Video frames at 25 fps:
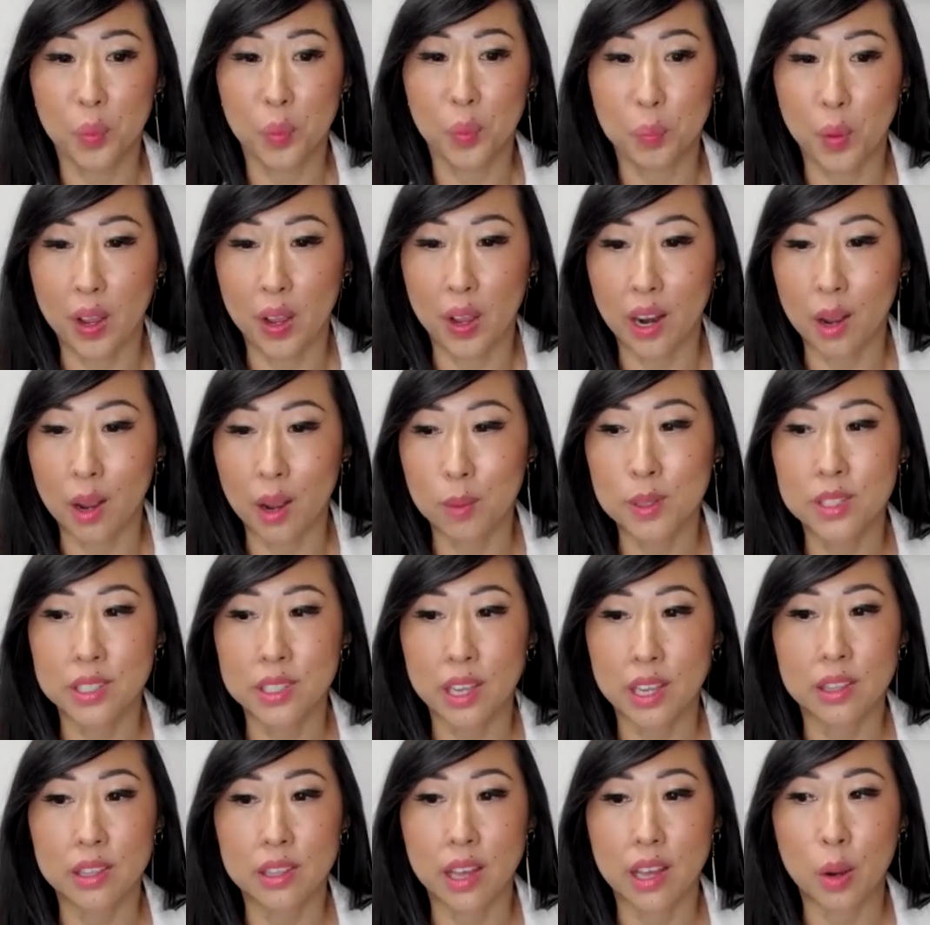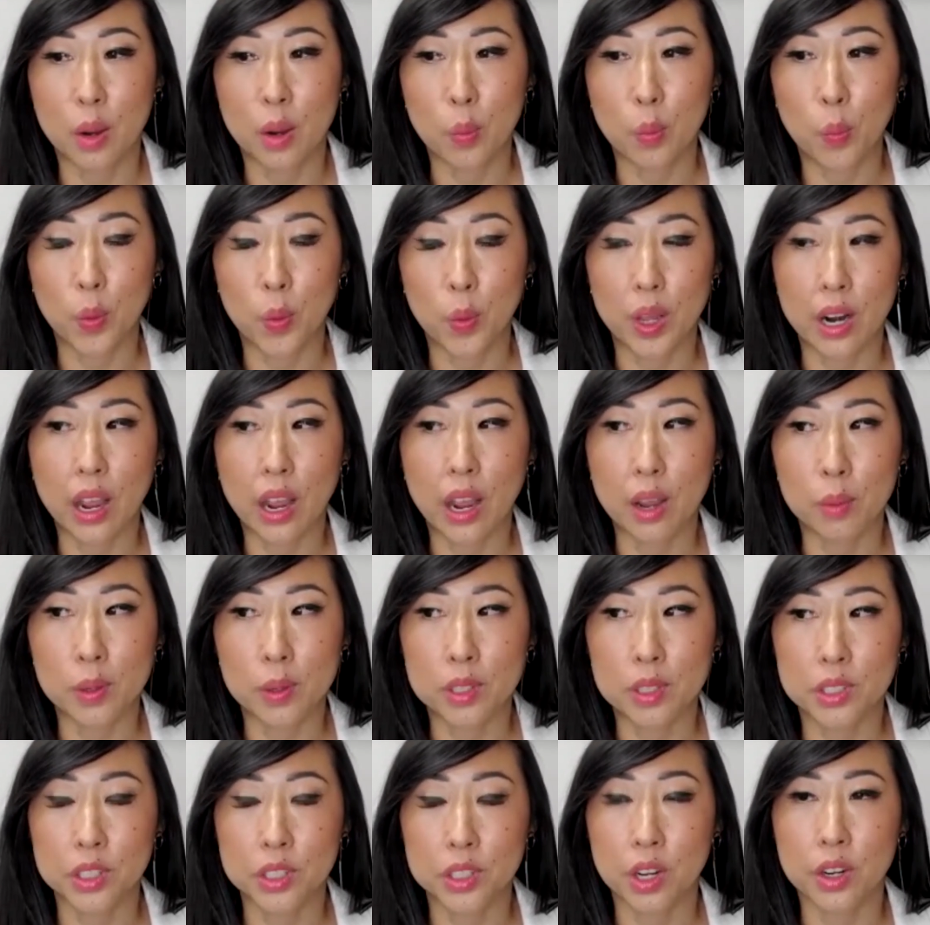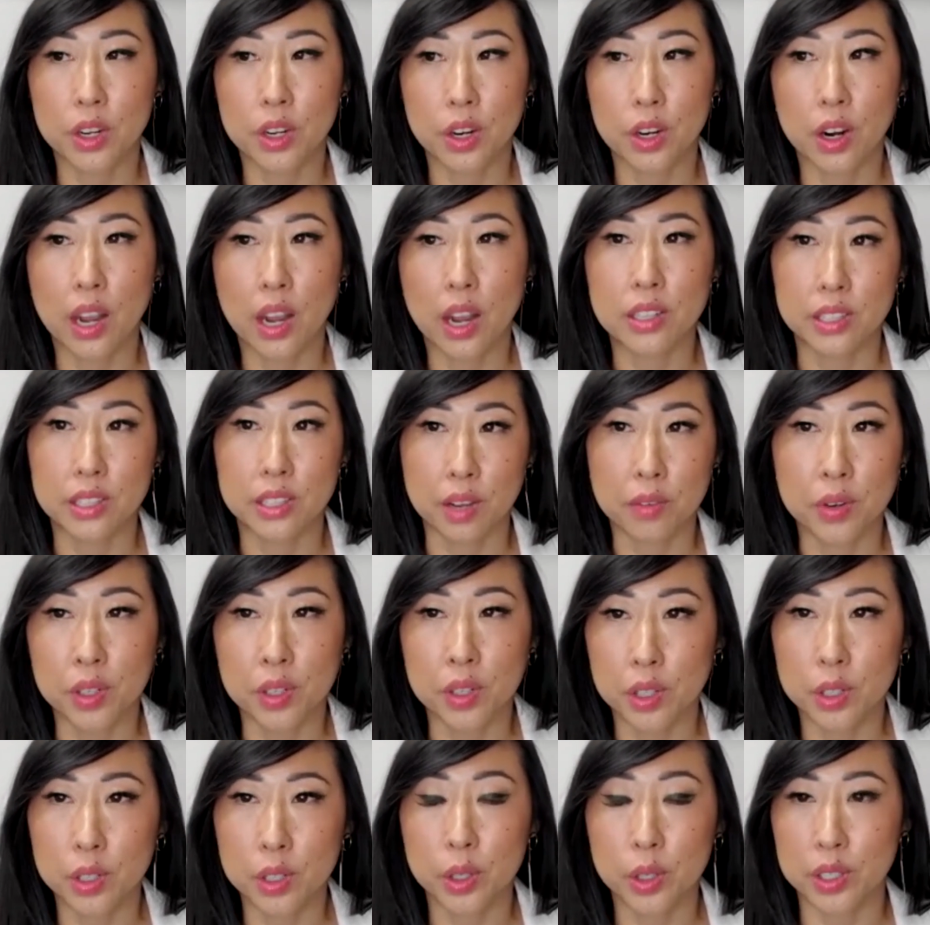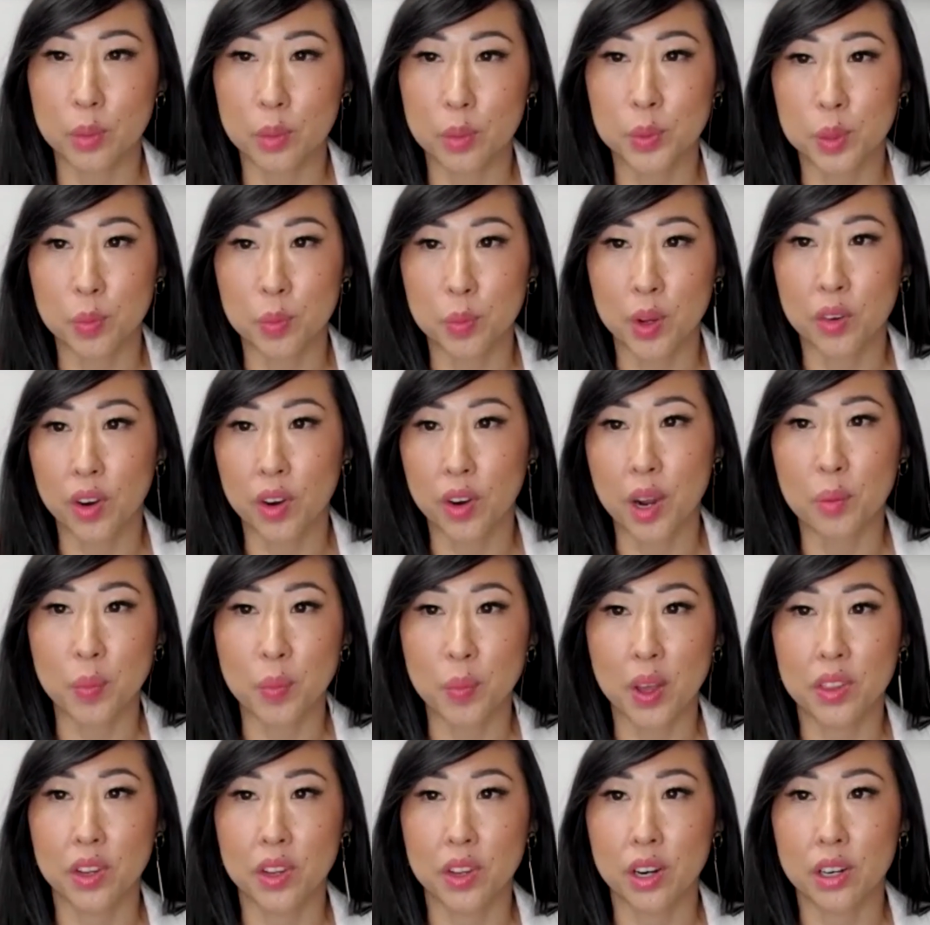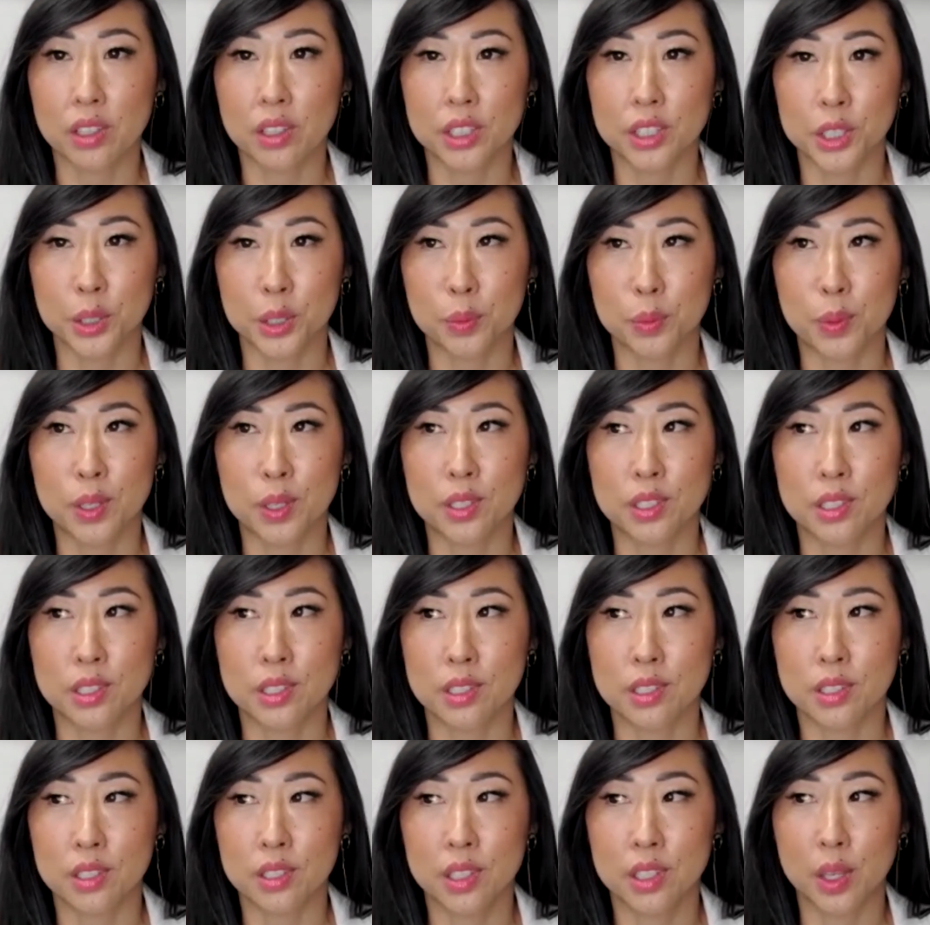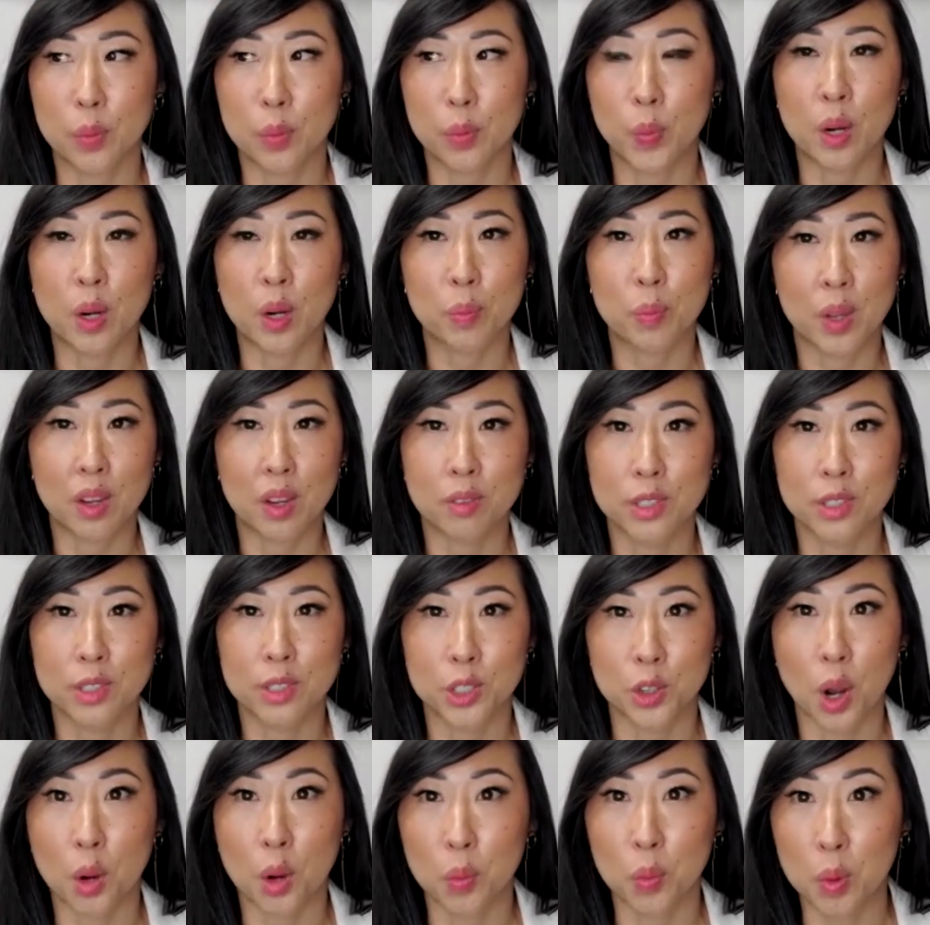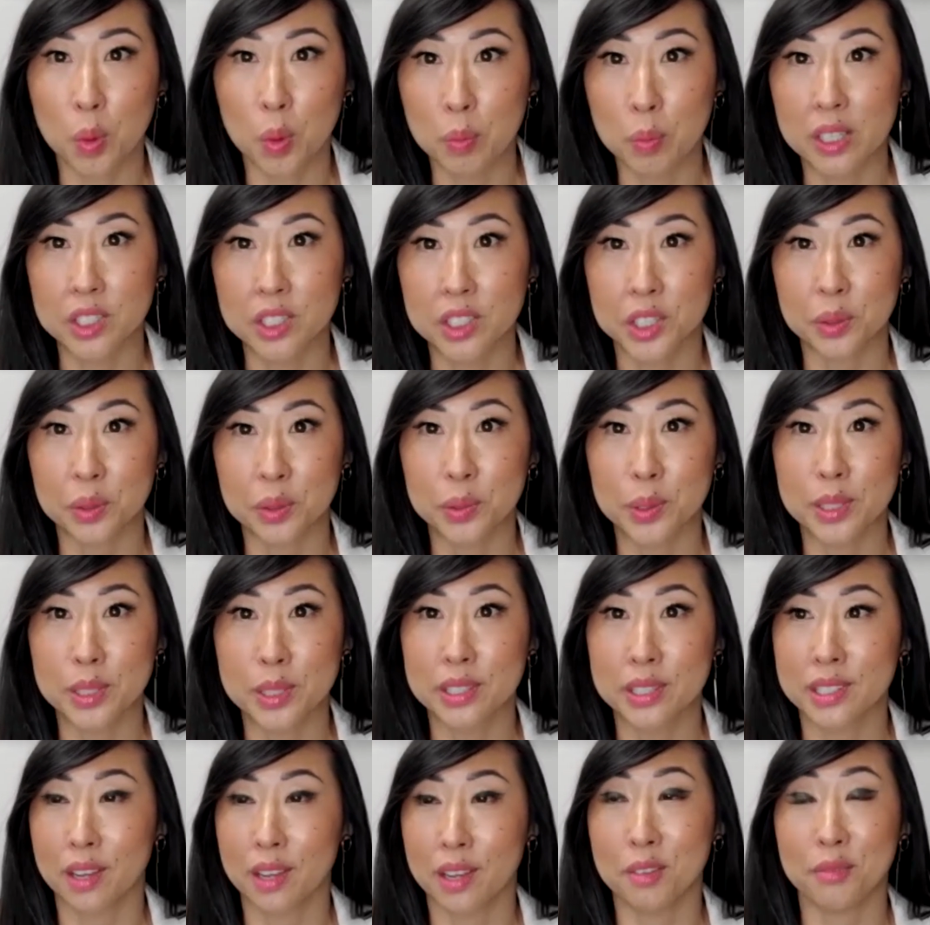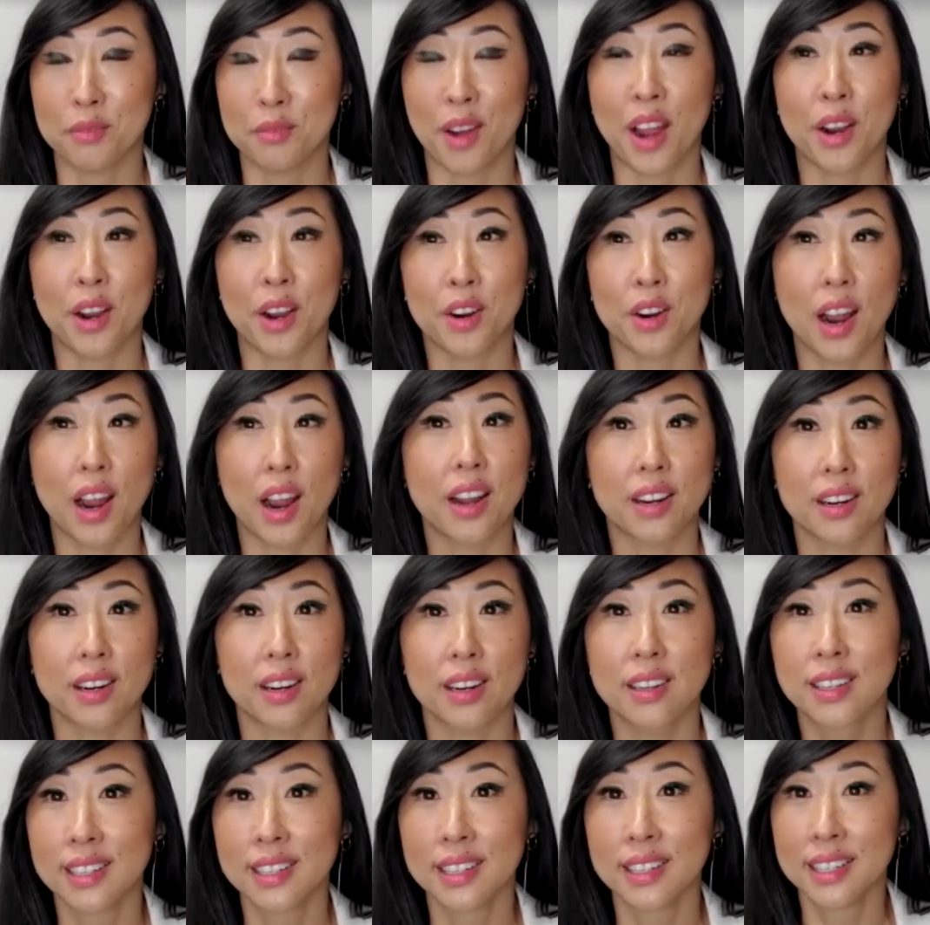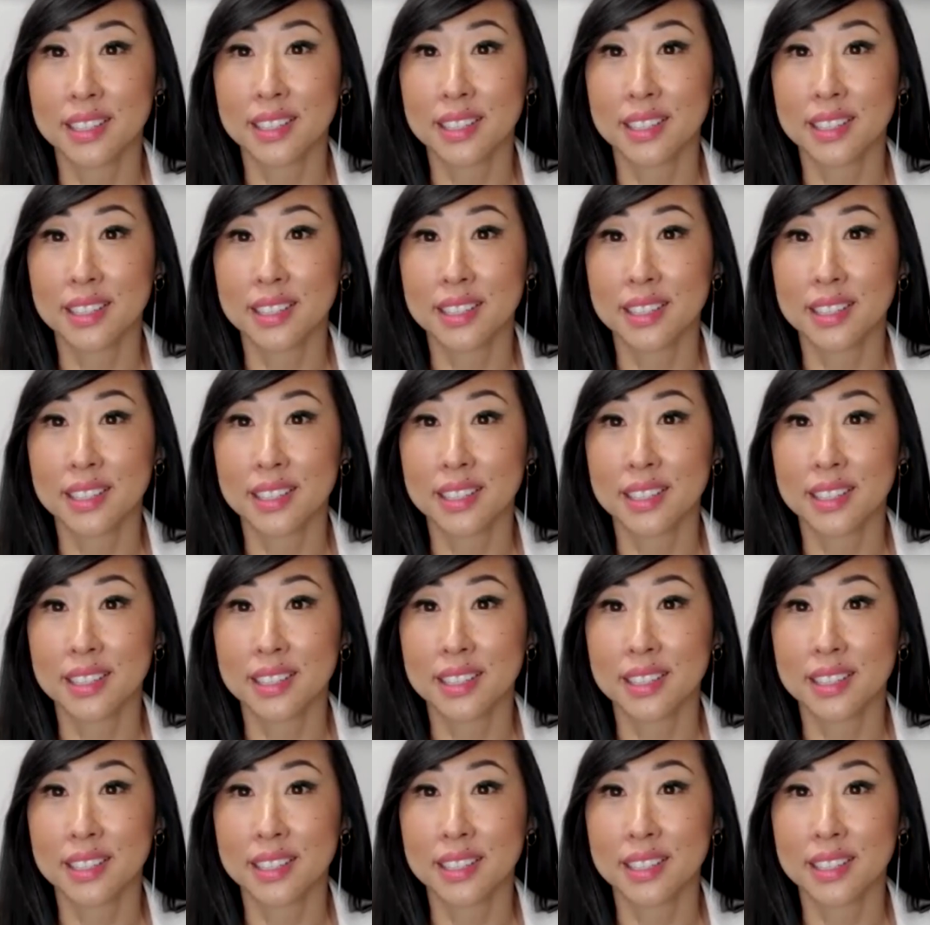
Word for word: But I would say that when I was younger, I definitely looked up to my grandmother. She was the epitome of a strong woman. She was a firecracker.